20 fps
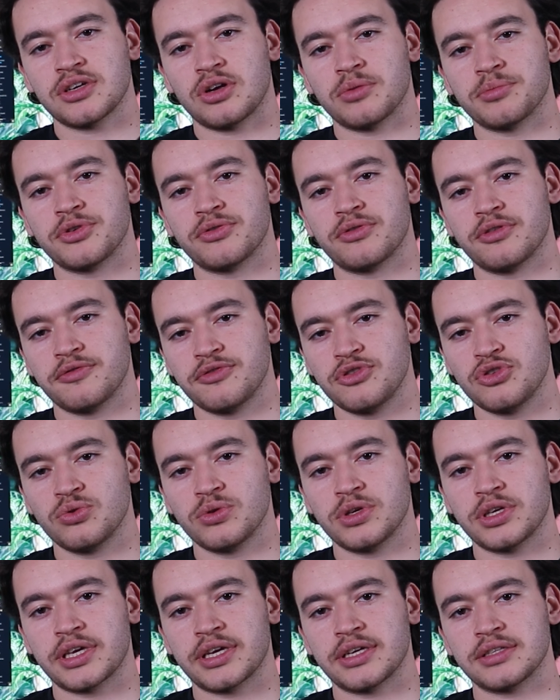I'll be
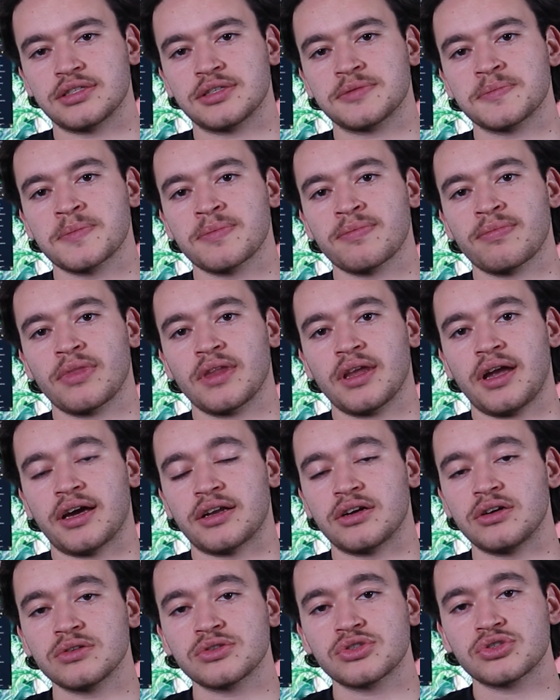reviewing it,
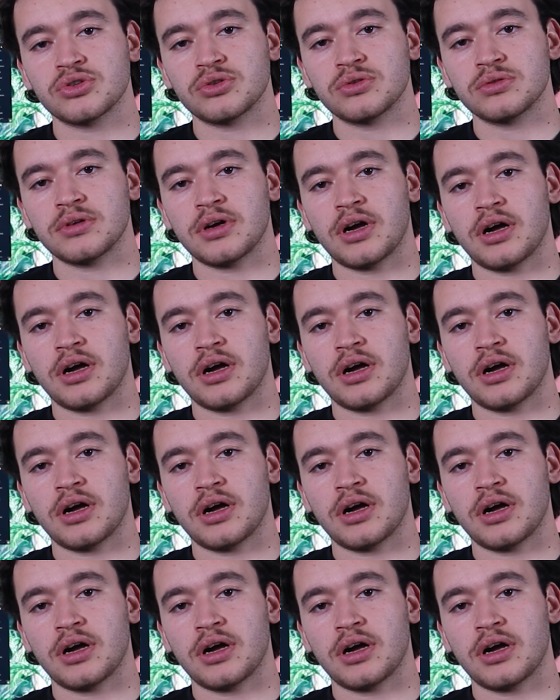and also